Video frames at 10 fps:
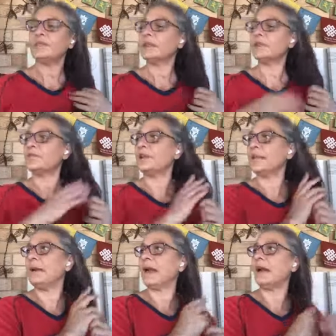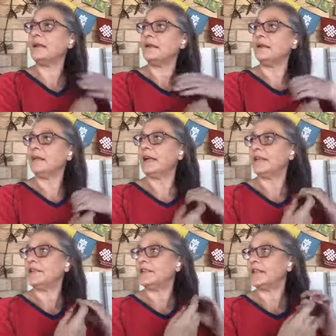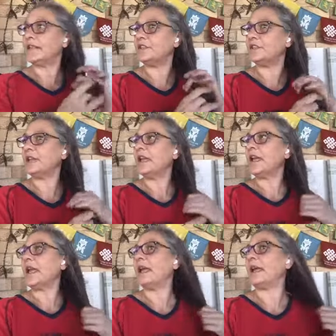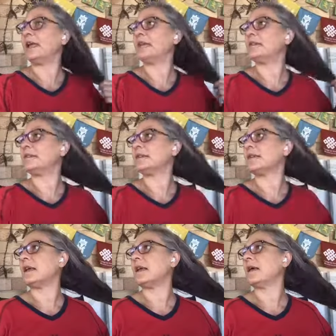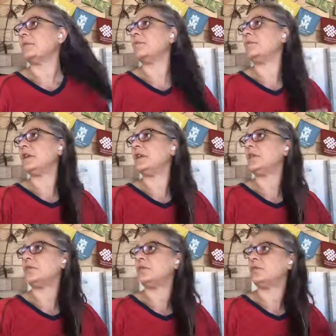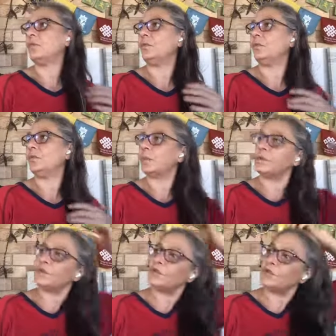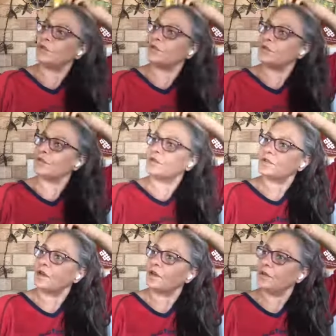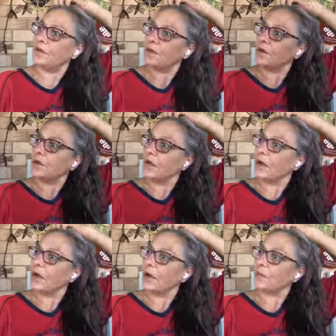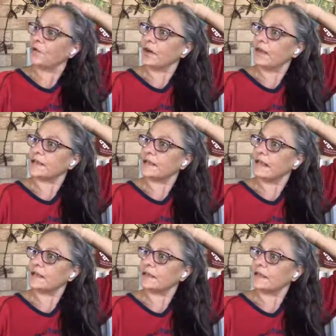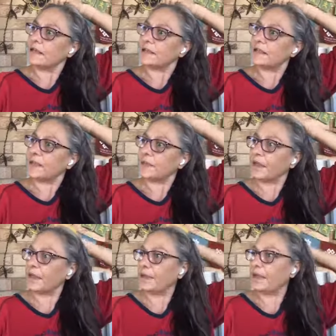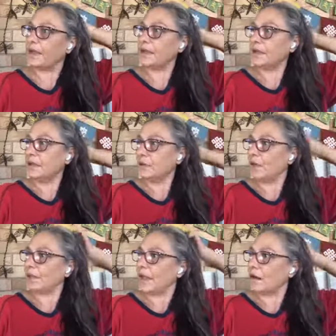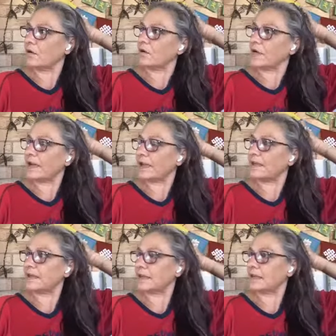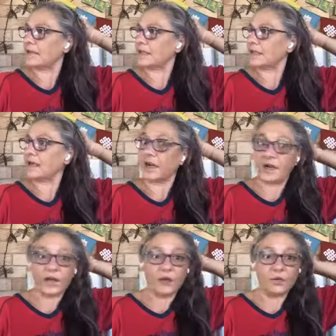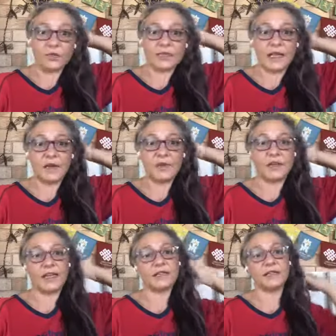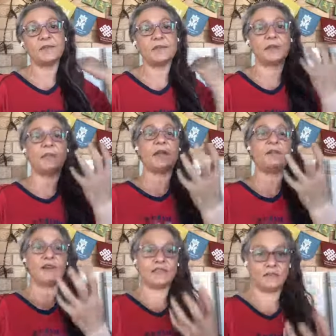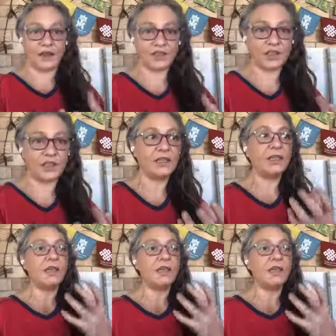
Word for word: Doesn't really matter. Energy is energy. And um, Vicky Economou Papa Georgiou, who's also um, Greek said, Is it going to be something coming with our Greek Easter? And I said, I don't know, we'll see. Well, yes, there was a mini resurrection.